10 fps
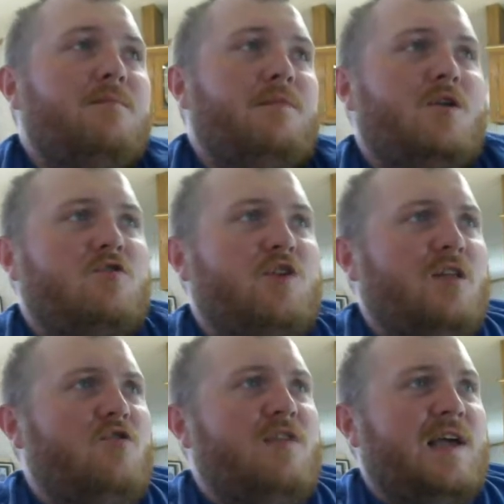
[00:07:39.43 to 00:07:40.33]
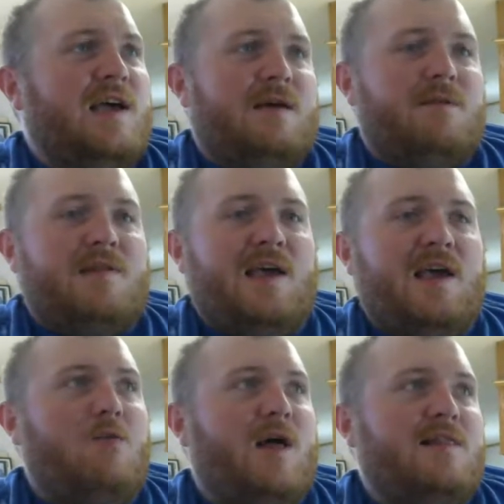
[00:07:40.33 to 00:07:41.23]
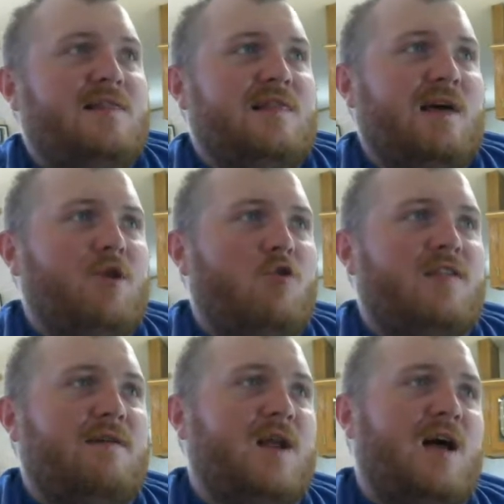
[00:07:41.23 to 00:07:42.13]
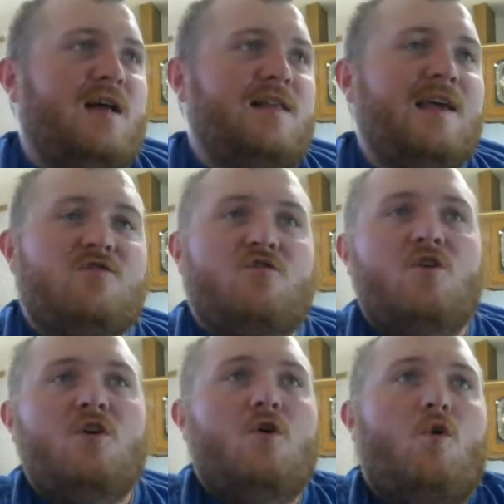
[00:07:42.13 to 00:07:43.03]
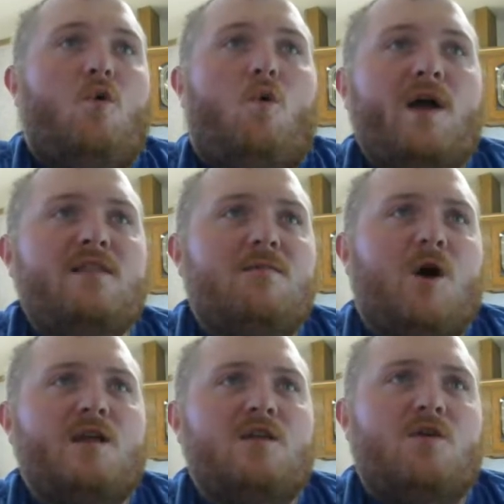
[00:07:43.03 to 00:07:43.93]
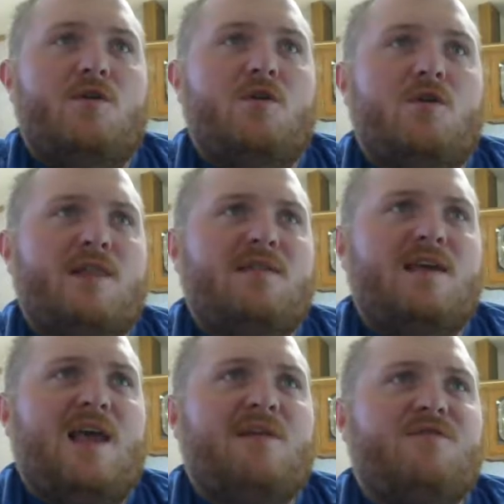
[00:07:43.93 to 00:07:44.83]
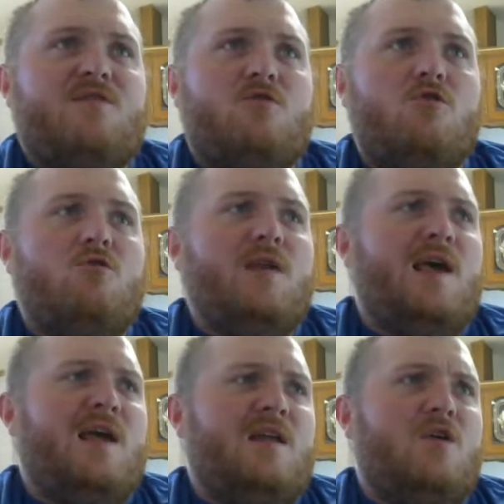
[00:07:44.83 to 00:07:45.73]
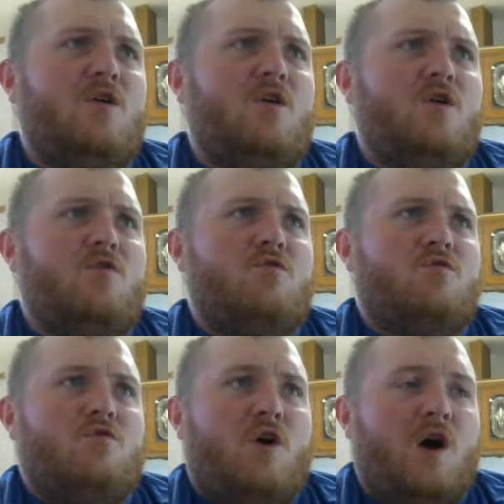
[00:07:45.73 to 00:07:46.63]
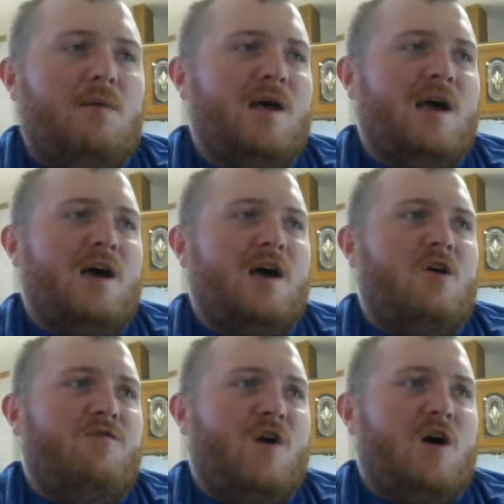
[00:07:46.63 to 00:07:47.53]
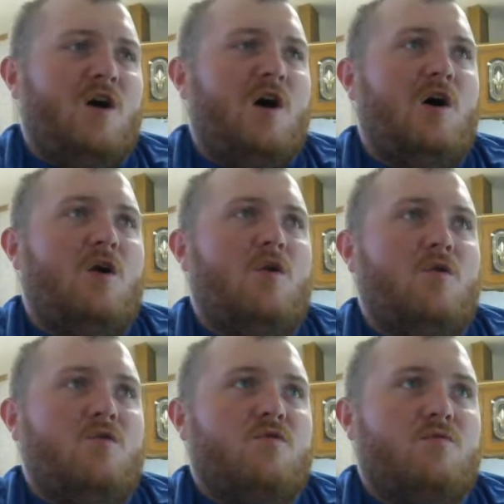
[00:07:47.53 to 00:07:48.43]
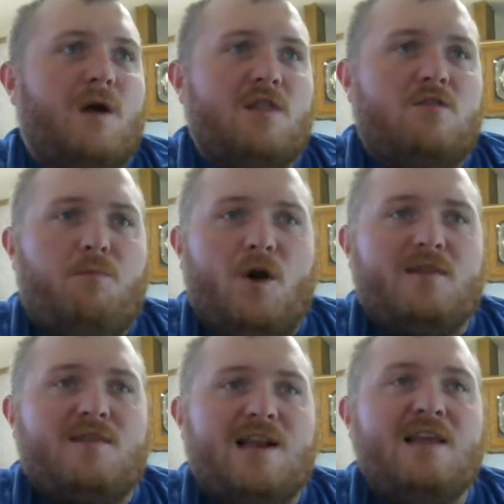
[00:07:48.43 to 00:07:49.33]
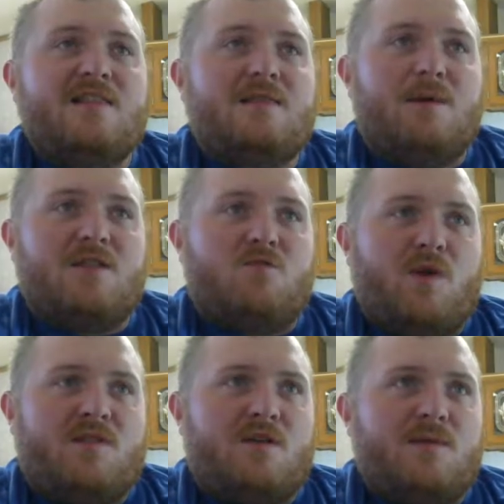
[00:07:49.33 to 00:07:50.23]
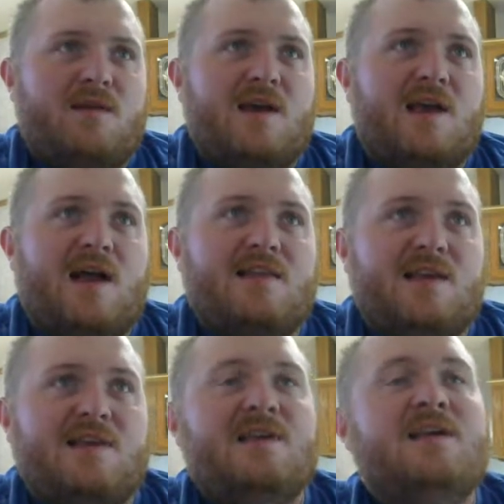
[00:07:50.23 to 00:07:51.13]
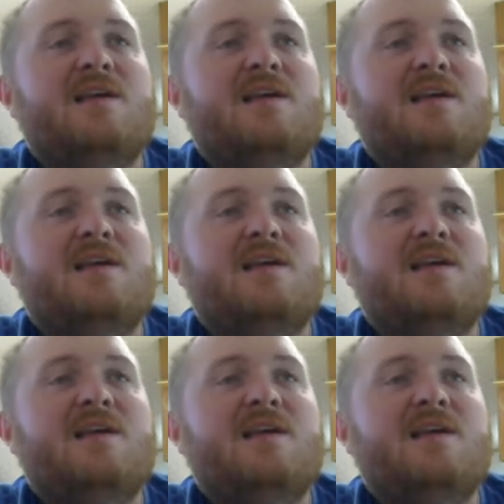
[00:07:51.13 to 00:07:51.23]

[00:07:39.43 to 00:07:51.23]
Peter Challenger time is now 11.07 on this Wednesday morning, going on a Wednesday afternoon, and here's Tom now for our spot support. Tonight, the Boston Red Sox will take on the